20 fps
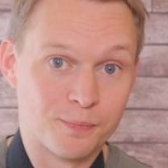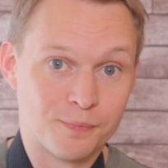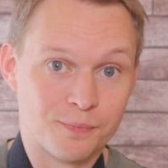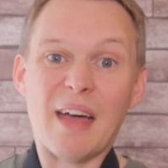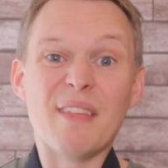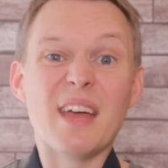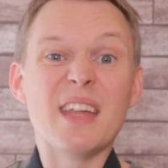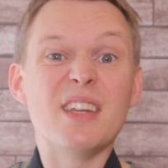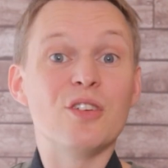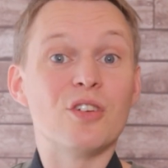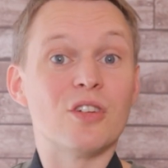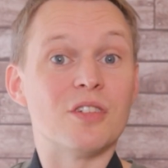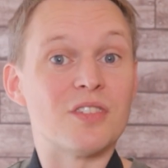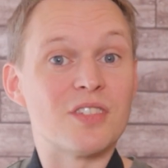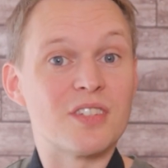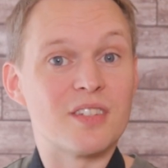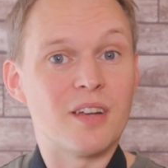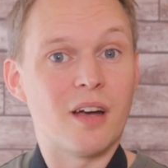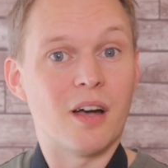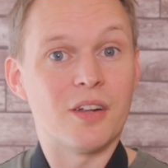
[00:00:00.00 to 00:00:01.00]
And then you can
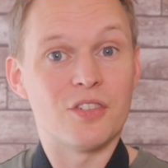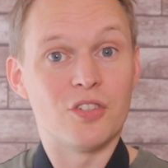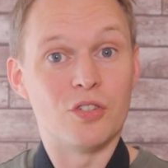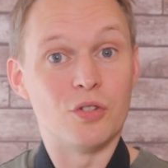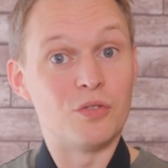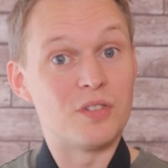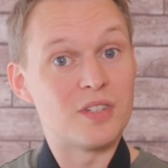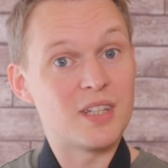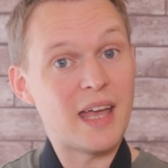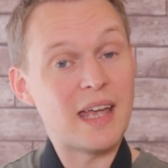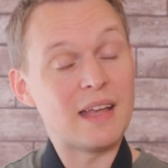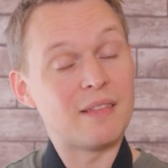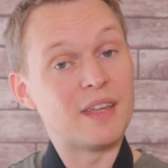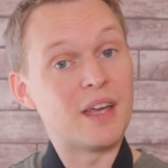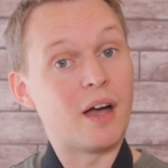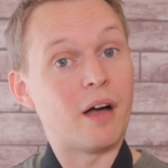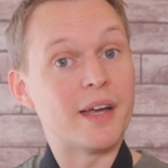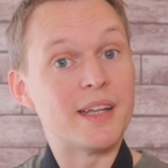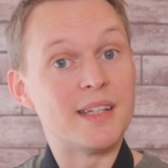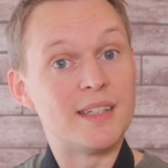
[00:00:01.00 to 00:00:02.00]
start to take
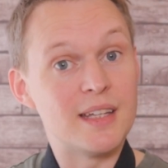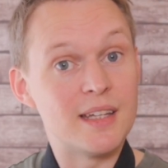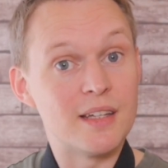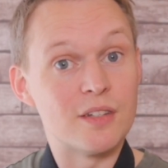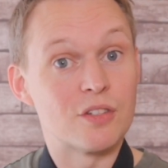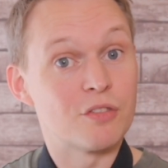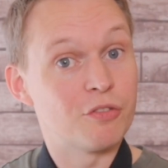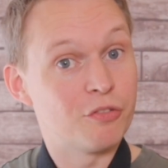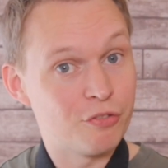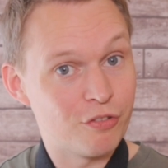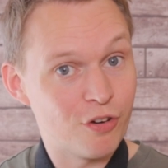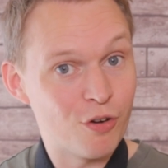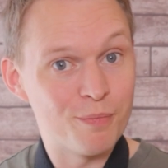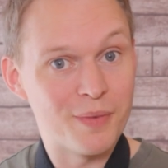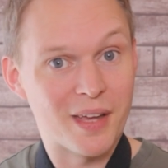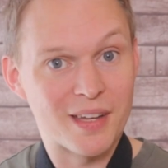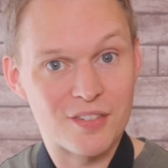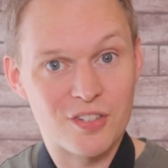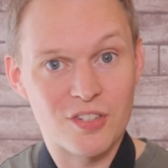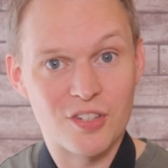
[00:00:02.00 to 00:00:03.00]
the ideas from
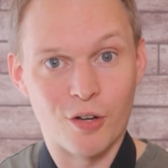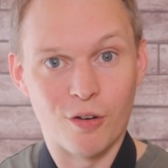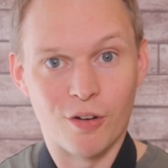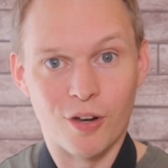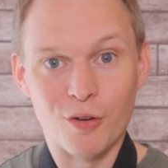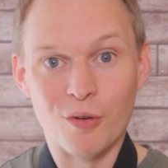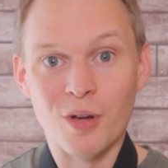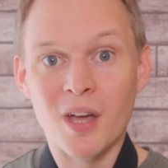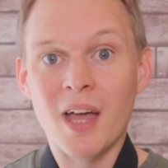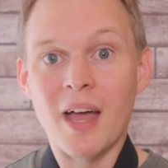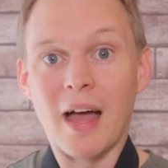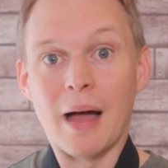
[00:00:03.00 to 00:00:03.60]
that solo